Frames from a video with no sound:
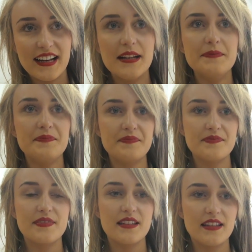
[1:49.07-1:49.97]

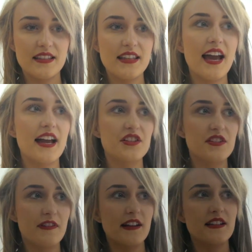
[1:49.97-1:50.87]
Yeah,
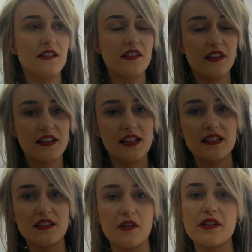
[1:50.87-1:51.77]
just finding out the things I
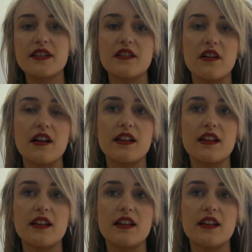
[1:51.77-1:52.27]
didn't already know,